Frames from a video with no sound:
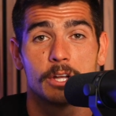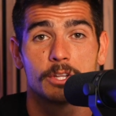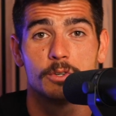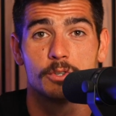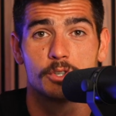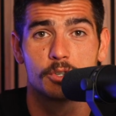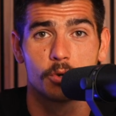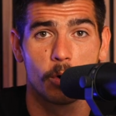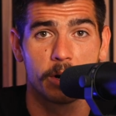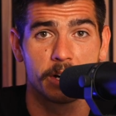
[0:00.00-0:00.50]
to
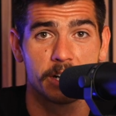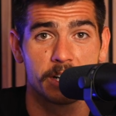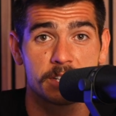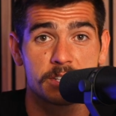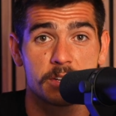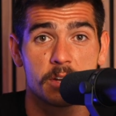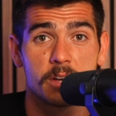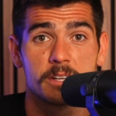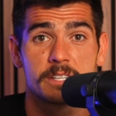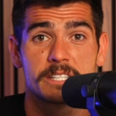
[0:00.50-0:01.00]
join
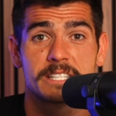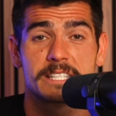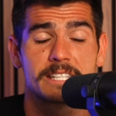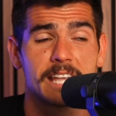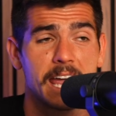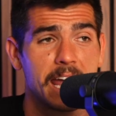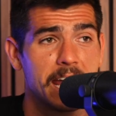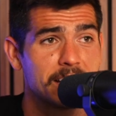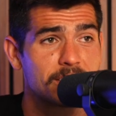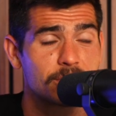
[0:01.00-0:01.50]
us,
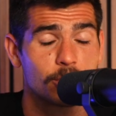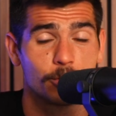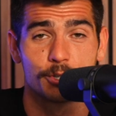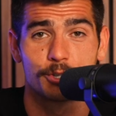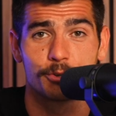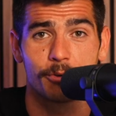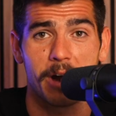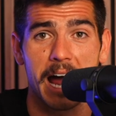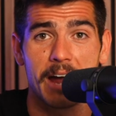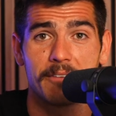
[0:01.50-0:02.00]
states, they're
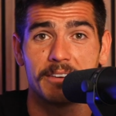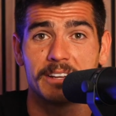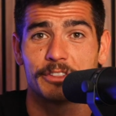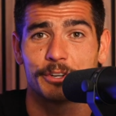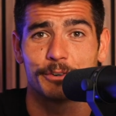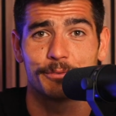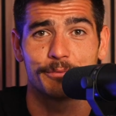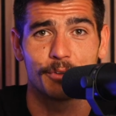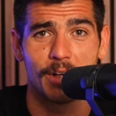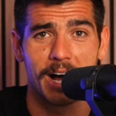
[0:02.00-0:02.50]
driving,
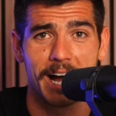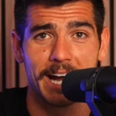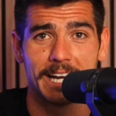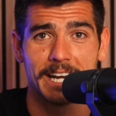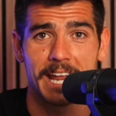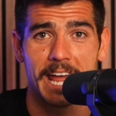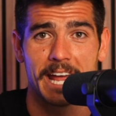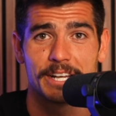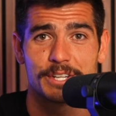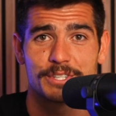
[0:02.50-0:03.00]
they're
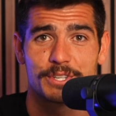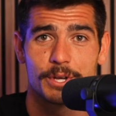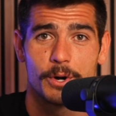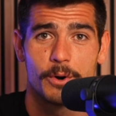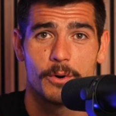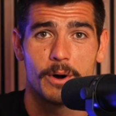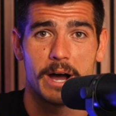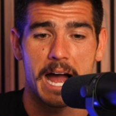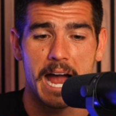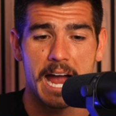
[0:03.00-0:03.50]
flying. And
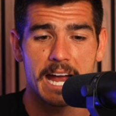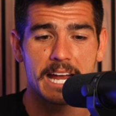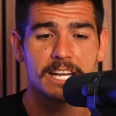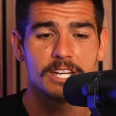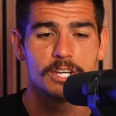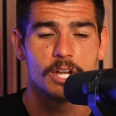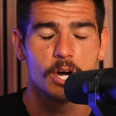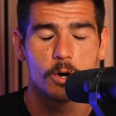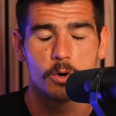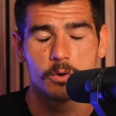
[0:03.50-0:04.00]
so I
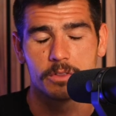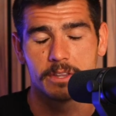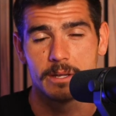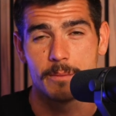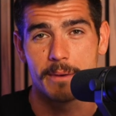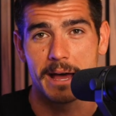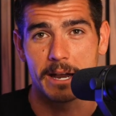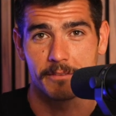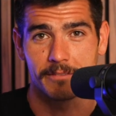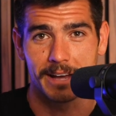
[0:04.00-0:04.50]
know the
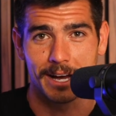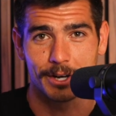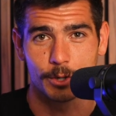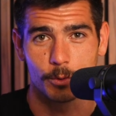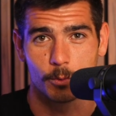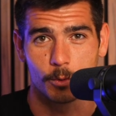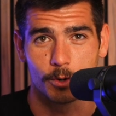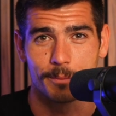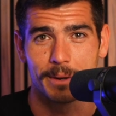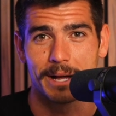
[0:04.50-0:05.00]
amount of
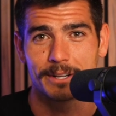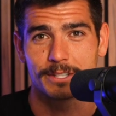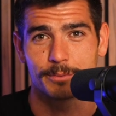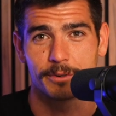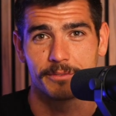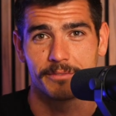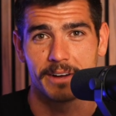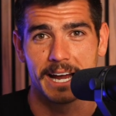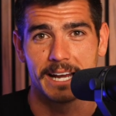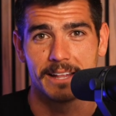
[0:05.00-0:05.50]
value we're about to
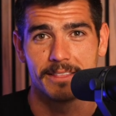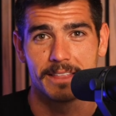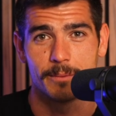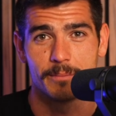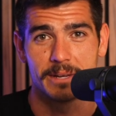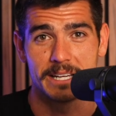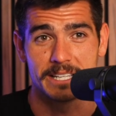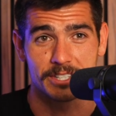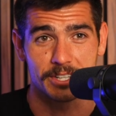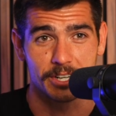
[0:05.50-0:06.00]
provide
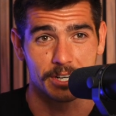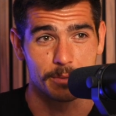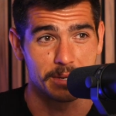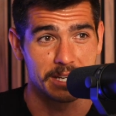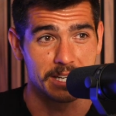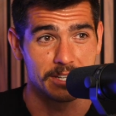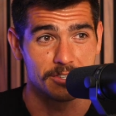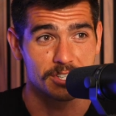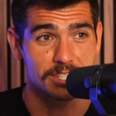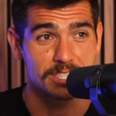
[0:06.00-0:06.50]
them is going to
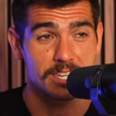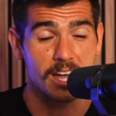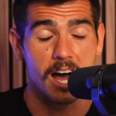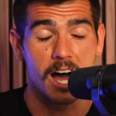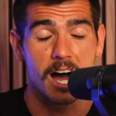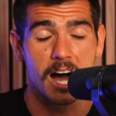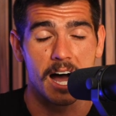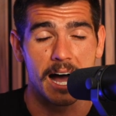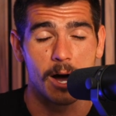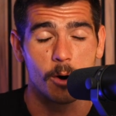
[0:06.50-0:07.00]
be just
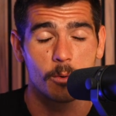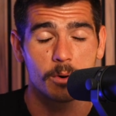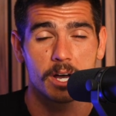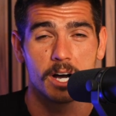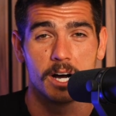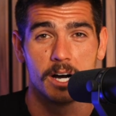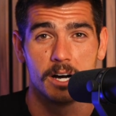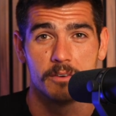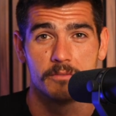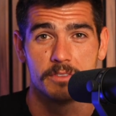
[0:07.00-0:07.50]
out
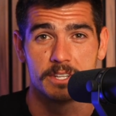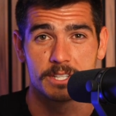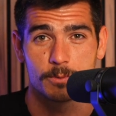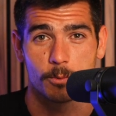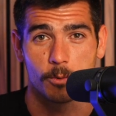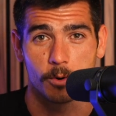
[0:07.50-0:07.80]
of this